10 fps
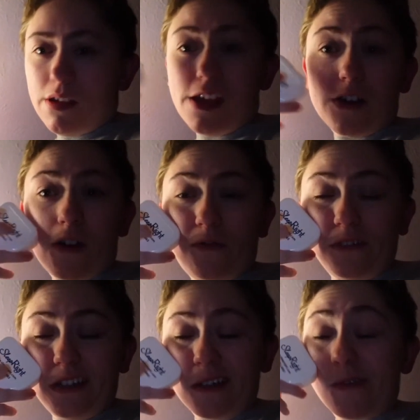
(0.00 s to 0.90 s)
And
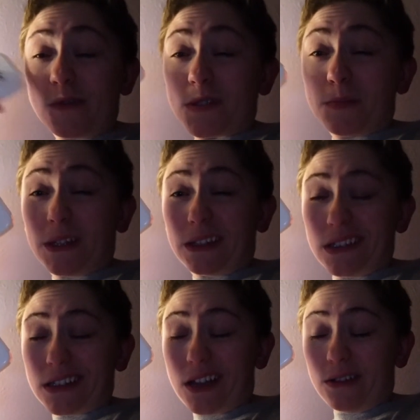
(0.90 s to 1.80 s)
hopefully it won't spit
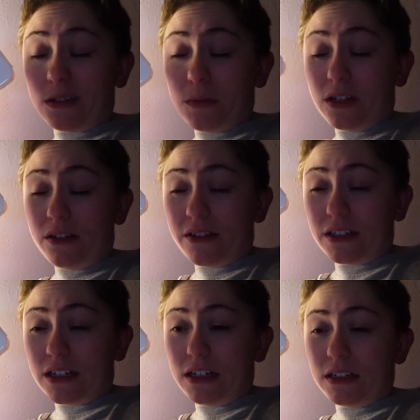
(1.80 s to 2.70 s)
this out in the middle of the
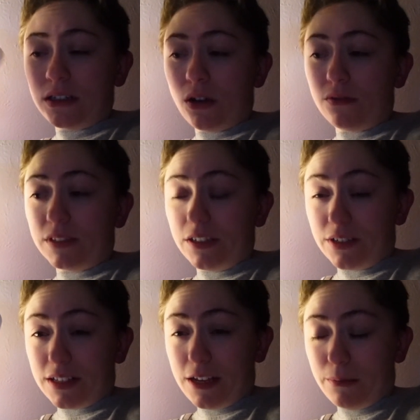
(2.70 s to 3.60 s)
night. Hopefully it'll
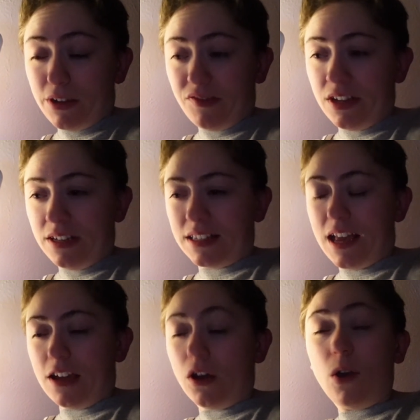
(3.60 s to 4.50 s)
stay in my face,
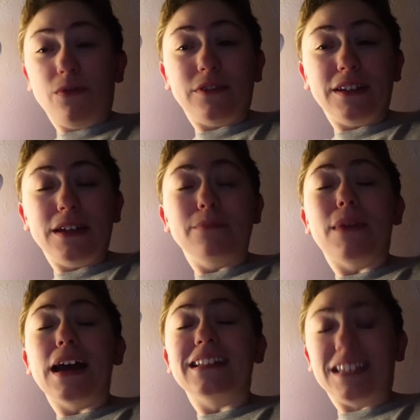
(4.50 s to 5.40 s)
and hopefully
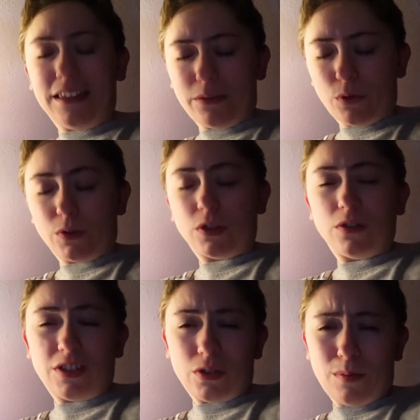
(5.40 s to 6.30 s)
my teeth won't
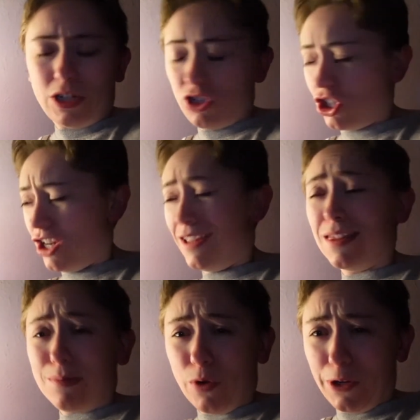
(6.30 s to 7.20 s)
hurt so much in
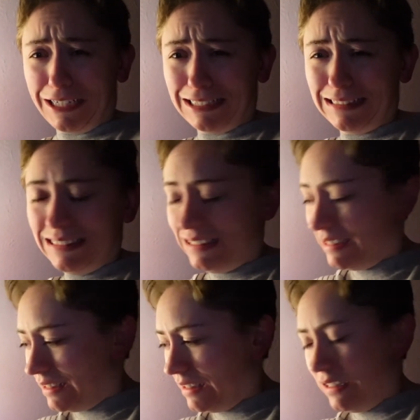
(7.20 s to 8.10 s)
the morning.
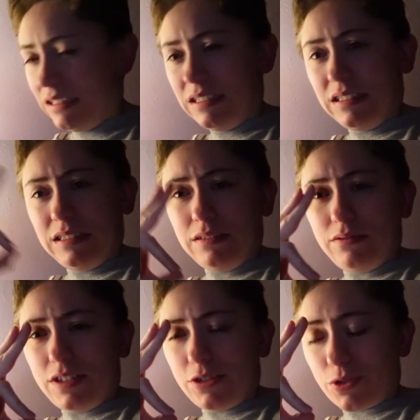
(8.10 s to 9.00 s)

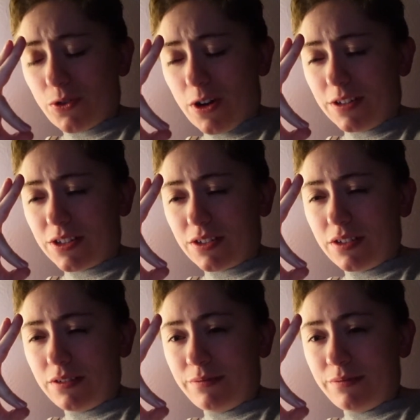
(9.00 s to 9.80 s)
Fingers crossed.